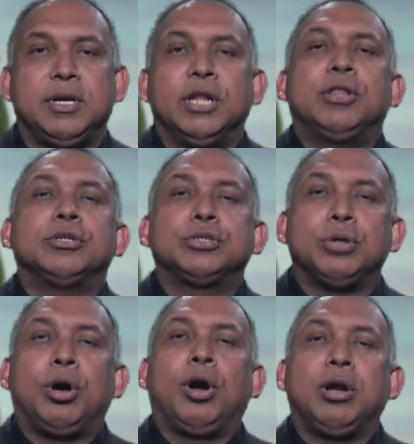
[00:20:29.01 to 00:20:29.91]
the
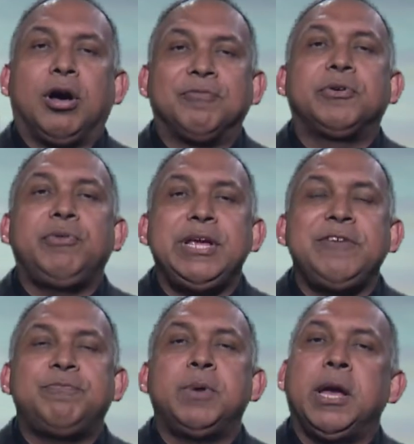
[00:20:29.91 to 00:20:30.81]
sword of
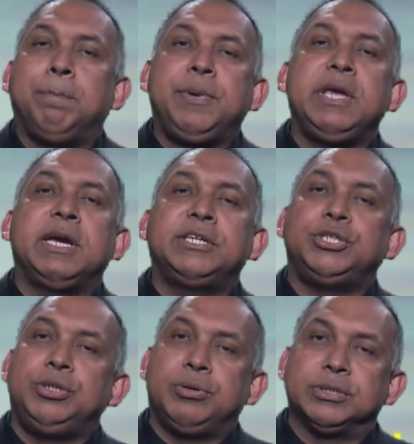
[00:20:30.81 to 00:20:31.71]
grief
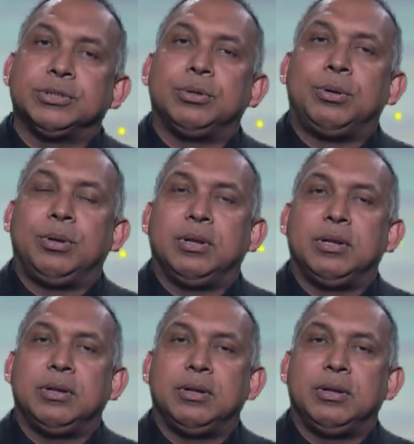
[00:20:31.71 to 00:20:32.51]
pierced your soul